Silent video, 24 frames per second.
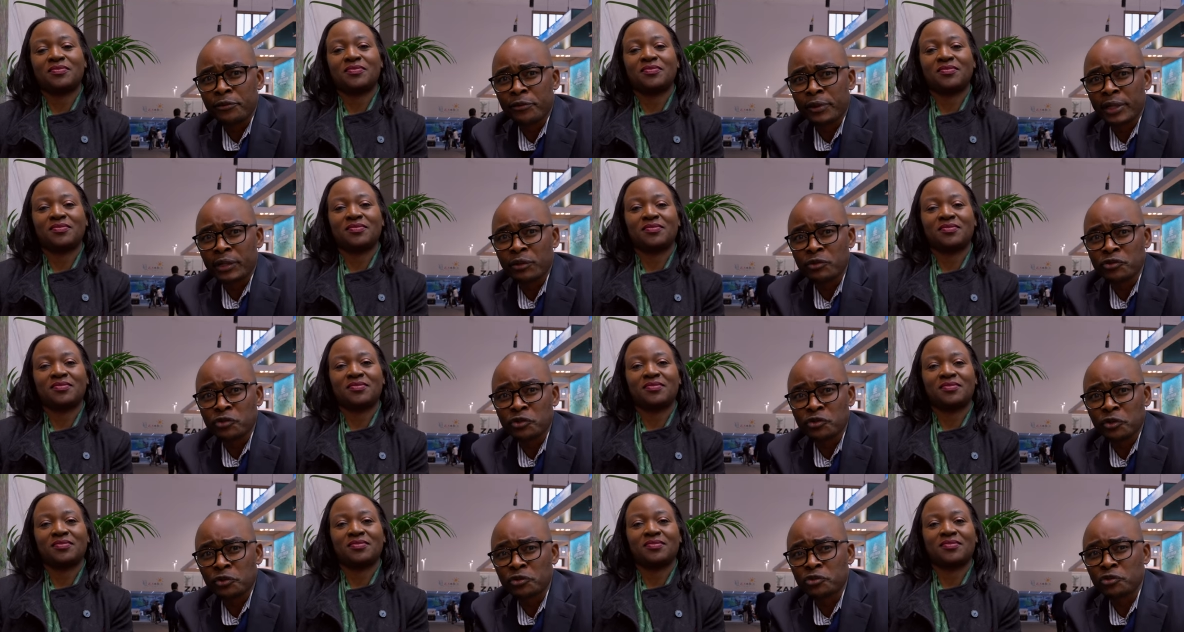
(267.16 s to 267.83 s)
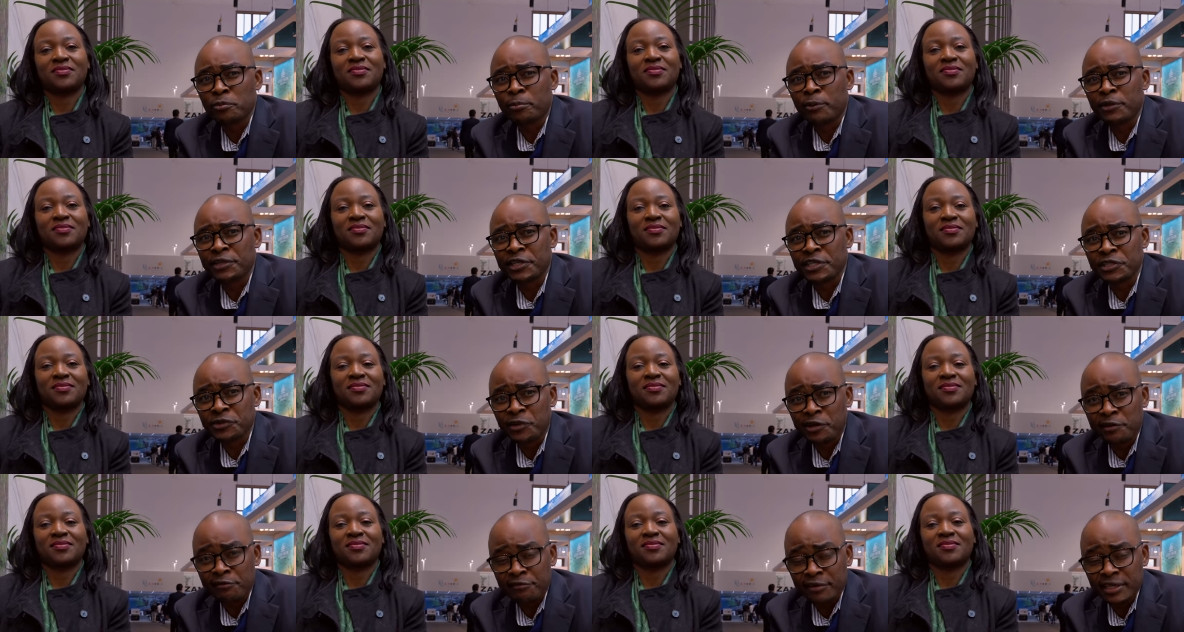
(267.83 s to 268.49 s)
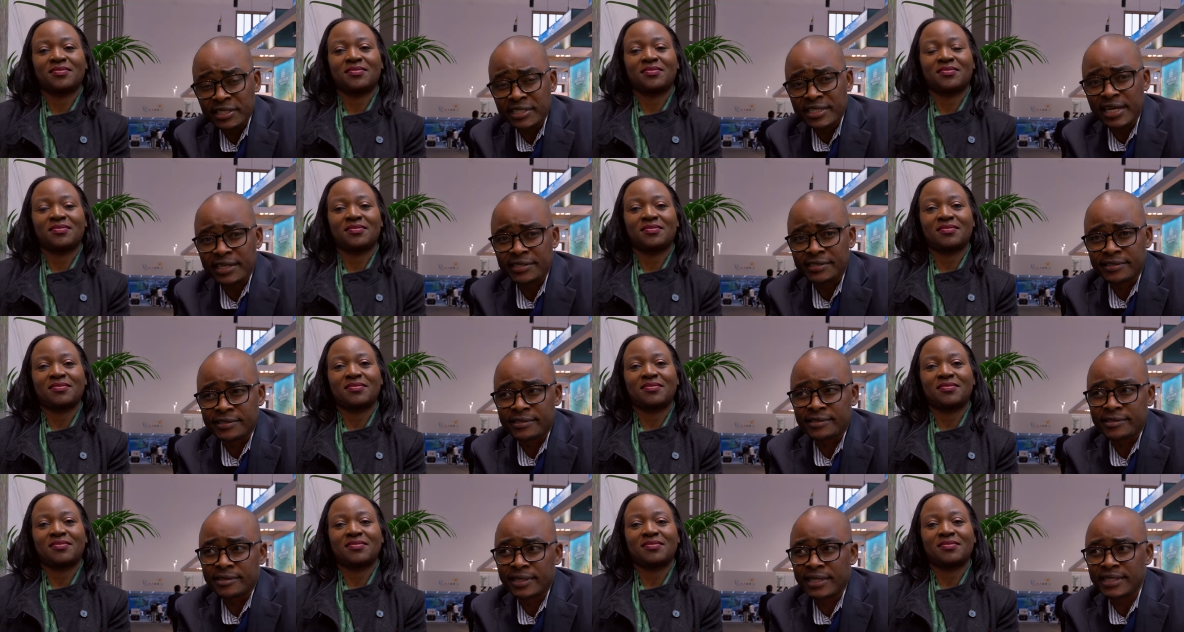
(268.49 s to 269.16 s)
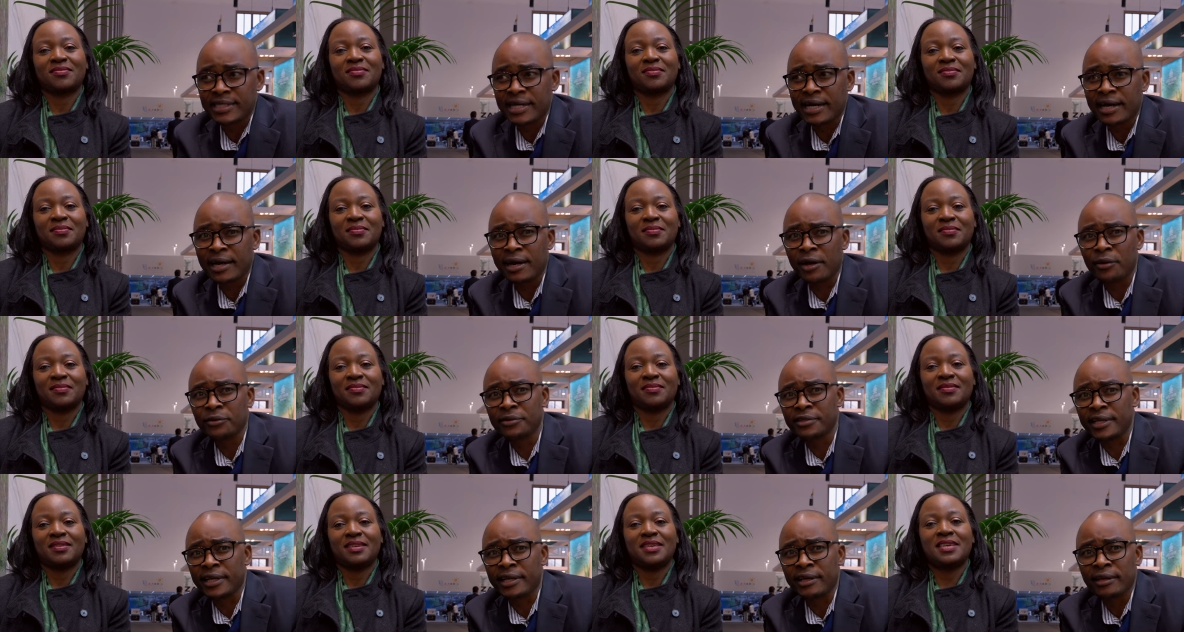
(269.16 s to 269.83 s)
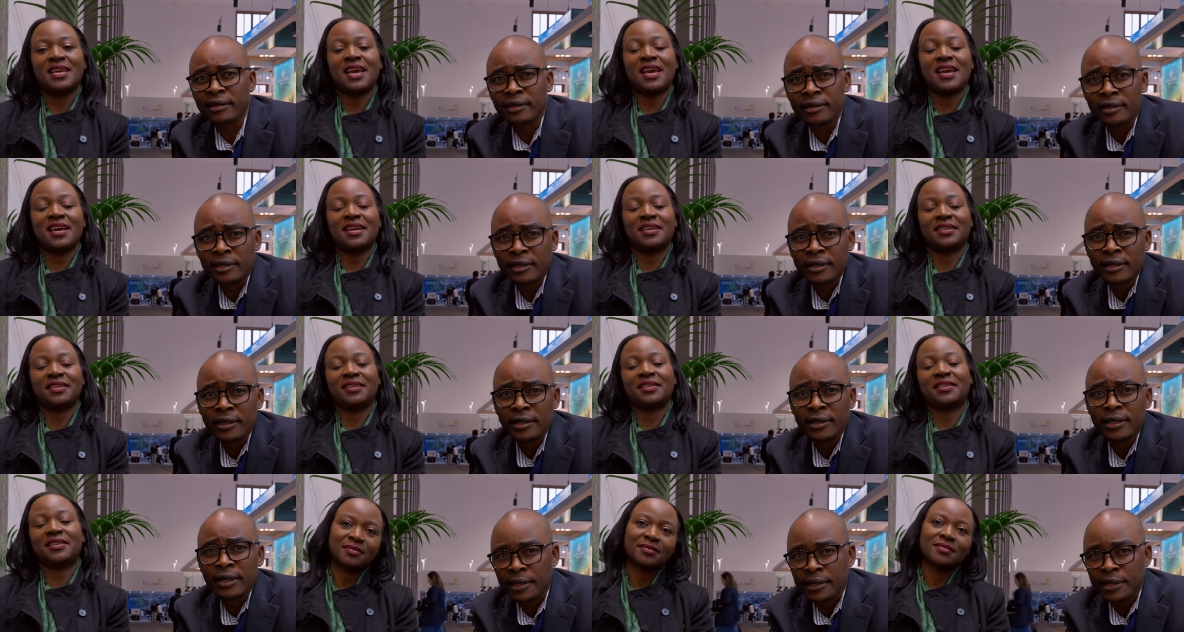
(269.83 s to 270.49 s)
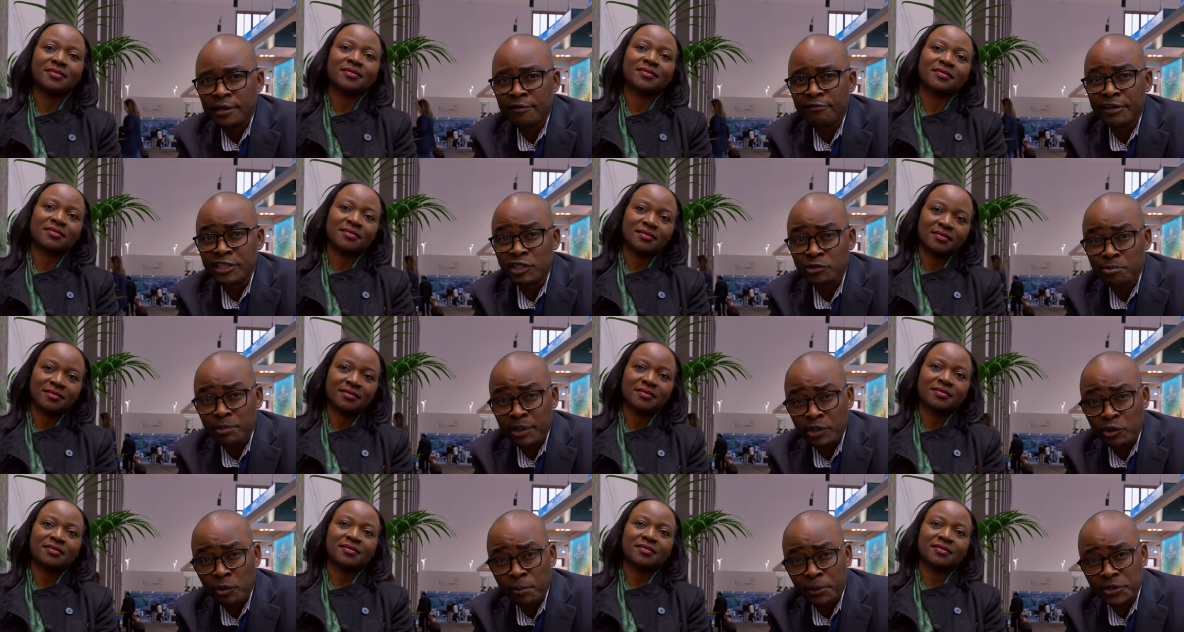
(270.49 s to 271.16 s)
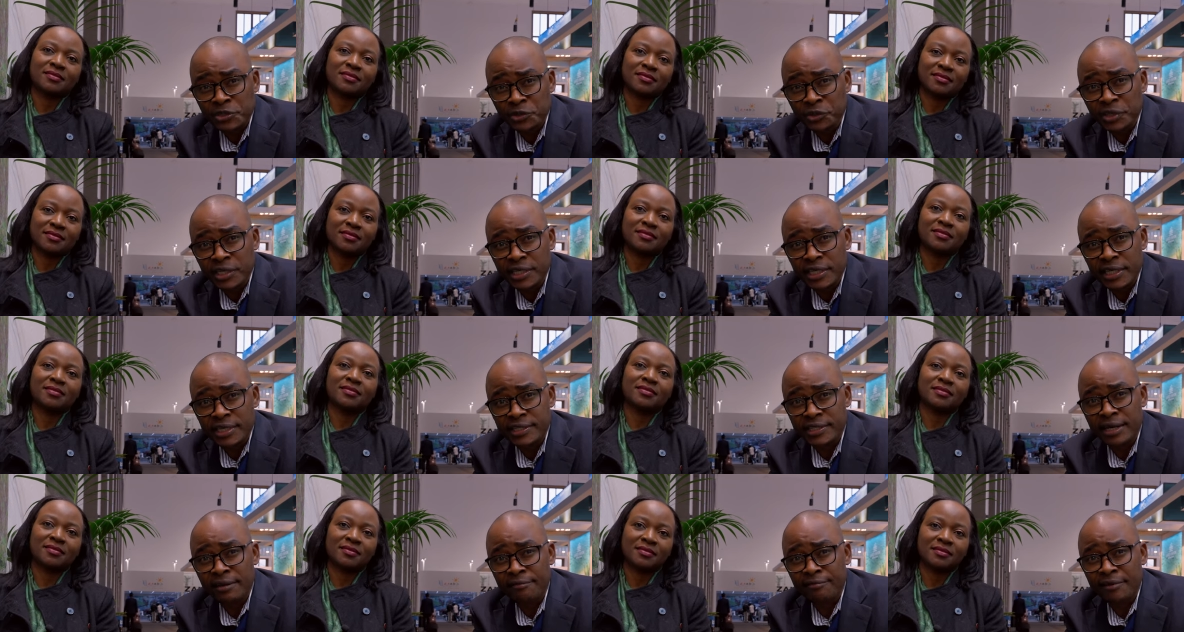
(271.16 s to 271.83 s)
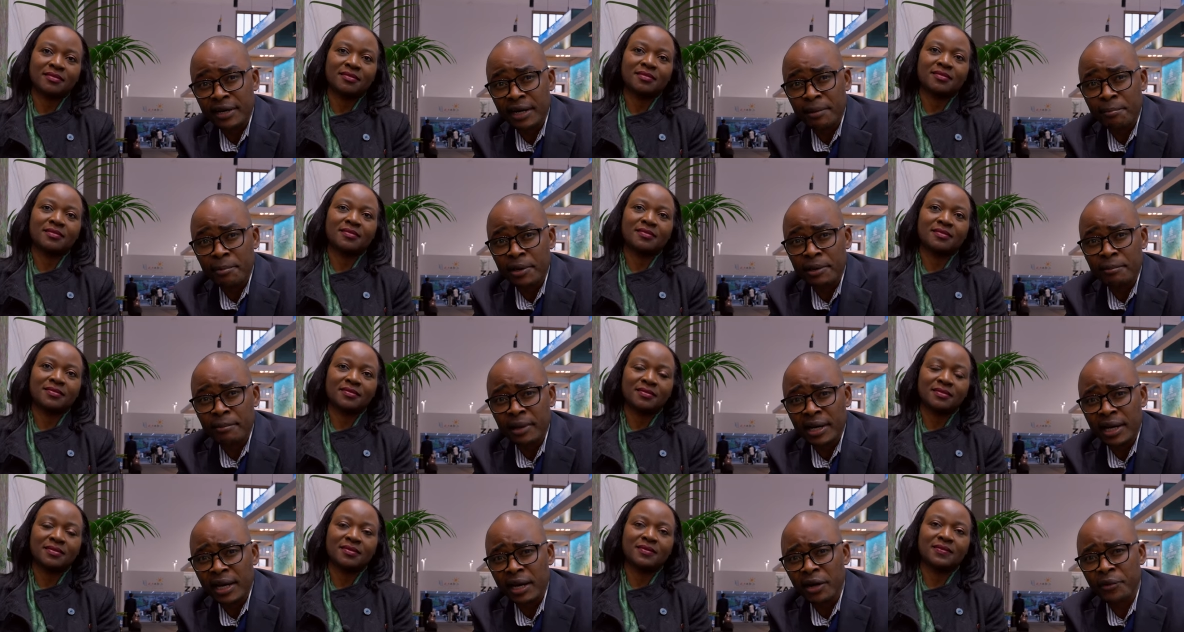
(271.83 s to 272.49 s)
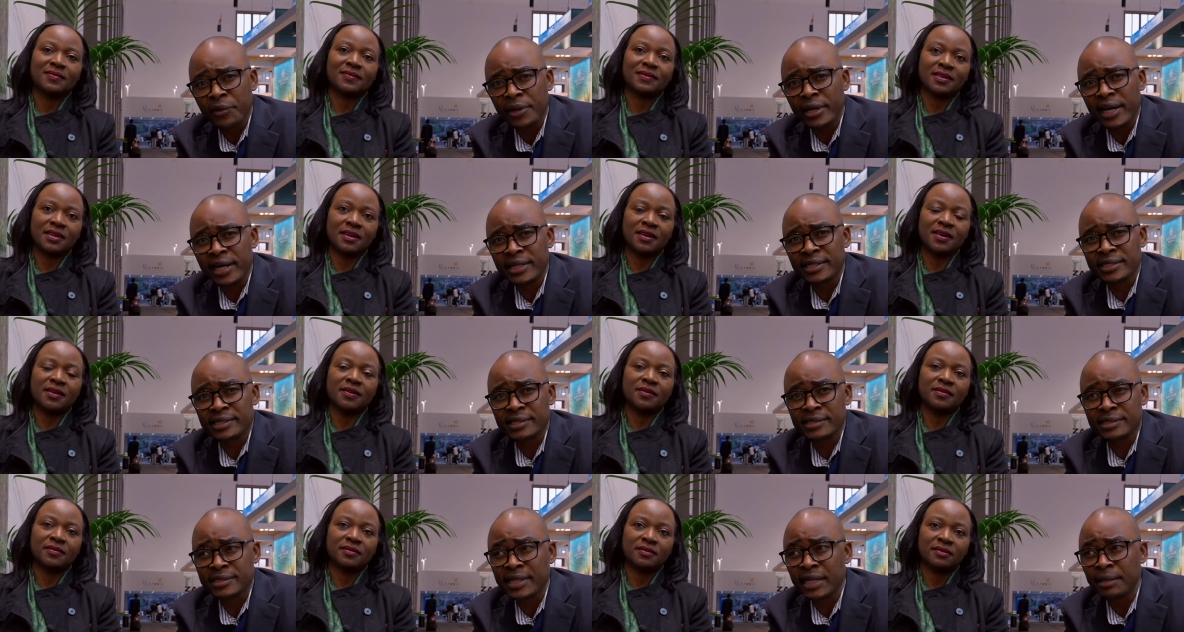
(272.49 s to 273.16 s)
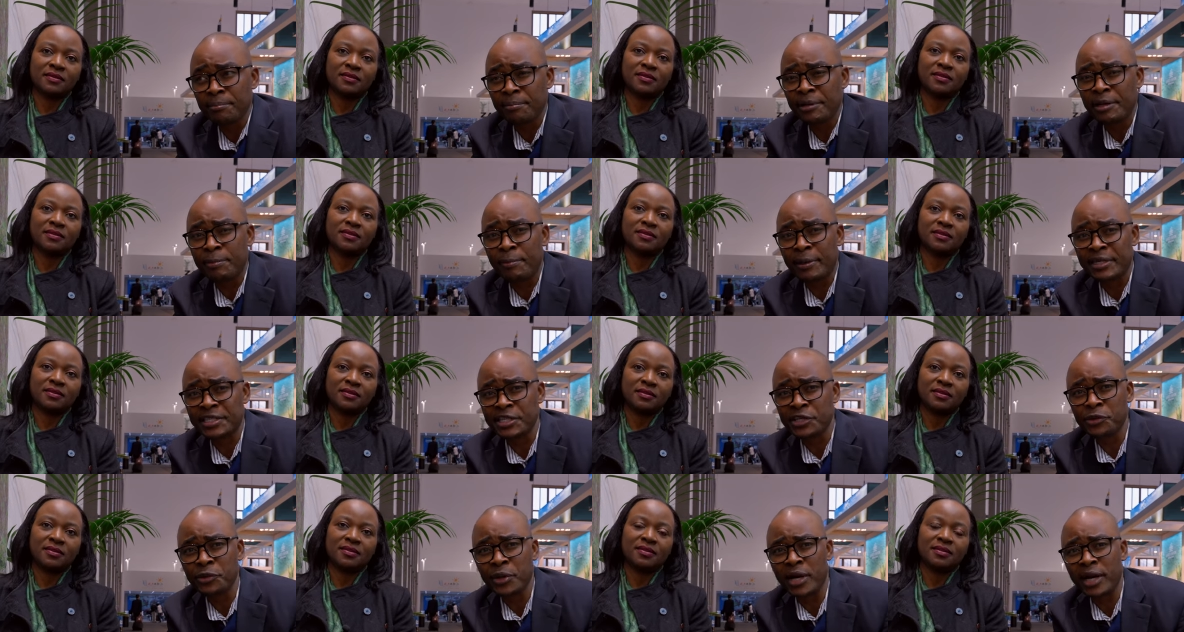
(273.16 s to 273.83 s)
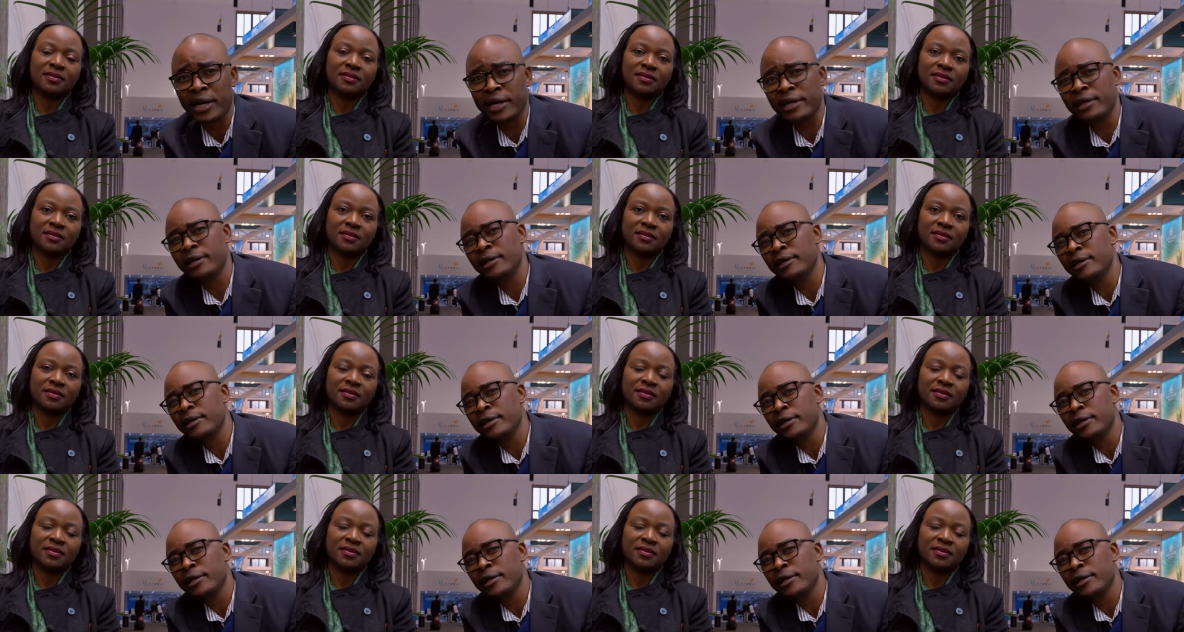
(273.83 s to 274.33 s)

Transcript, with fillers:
Speaker 1: and also talk to potential investors that are out there. Yes. Investment opportunities are available in Malawi and yeah. particularly